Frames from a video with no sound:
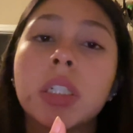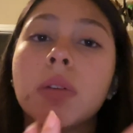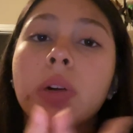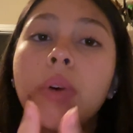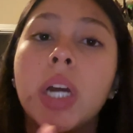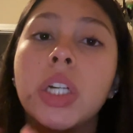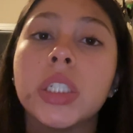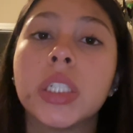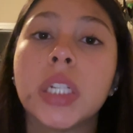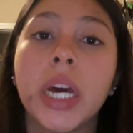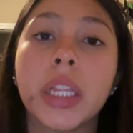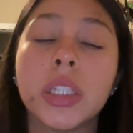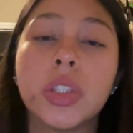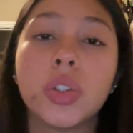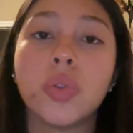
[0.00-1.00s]
It requires an
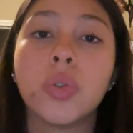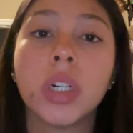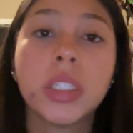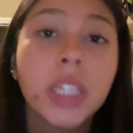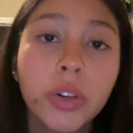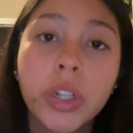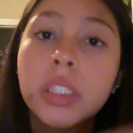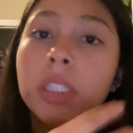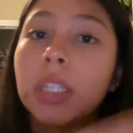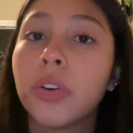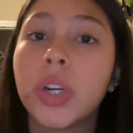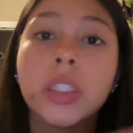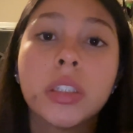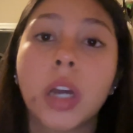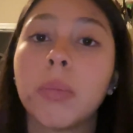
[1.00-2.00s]
athlete to
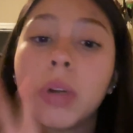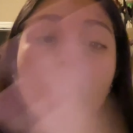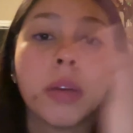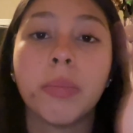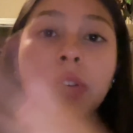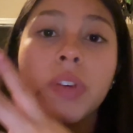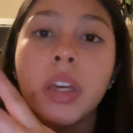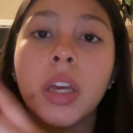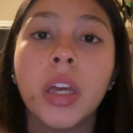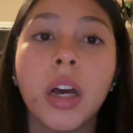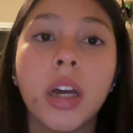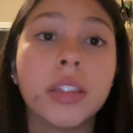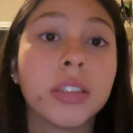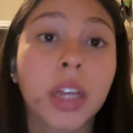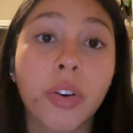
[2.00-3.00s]
accelerate, stop, cut, pivot,
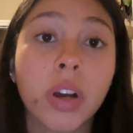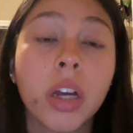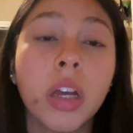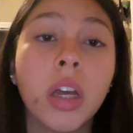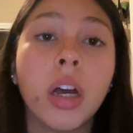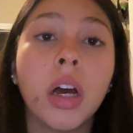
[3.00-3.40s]
etc.